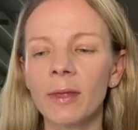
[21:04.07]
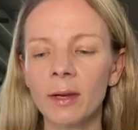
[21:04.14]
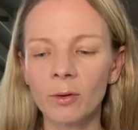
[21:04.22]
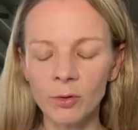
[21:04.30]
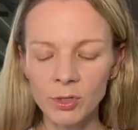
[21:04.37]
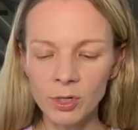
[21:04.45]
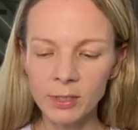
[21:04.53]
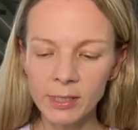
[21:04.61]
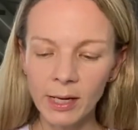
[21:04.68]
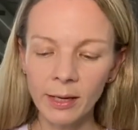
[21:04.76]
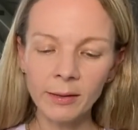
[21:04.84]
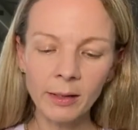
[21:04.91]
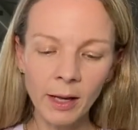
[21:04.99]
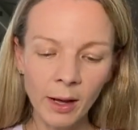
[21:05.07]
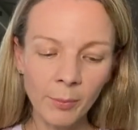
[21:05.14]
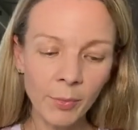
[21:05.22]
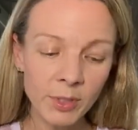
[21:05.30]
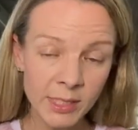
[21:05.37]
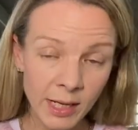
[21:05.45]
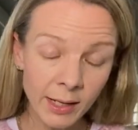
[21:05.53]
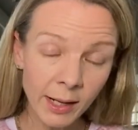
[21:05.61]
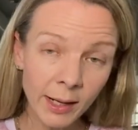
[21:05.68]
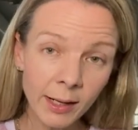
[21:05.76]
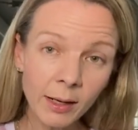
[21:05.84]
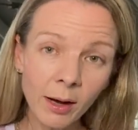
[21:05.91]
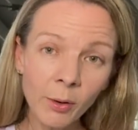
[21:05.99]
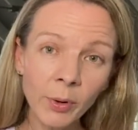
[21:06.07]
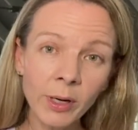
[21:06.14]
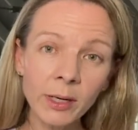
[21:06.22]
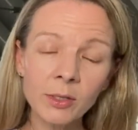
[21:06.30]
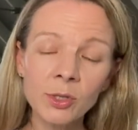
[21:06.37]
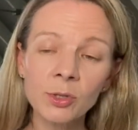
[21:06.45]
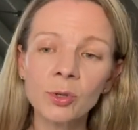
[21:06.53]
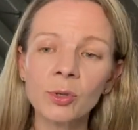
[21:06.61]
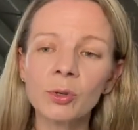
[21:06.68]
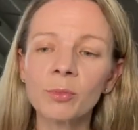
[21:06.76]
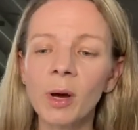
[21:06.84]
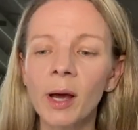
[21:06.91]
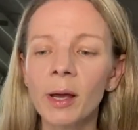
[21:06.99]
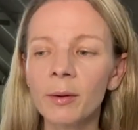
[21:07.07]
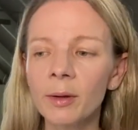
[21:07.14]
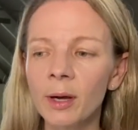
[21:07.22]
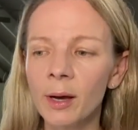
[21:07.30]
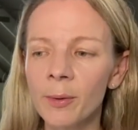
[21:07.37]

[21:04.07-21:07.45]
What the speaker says: then on Tuesday. Sunday, I went to my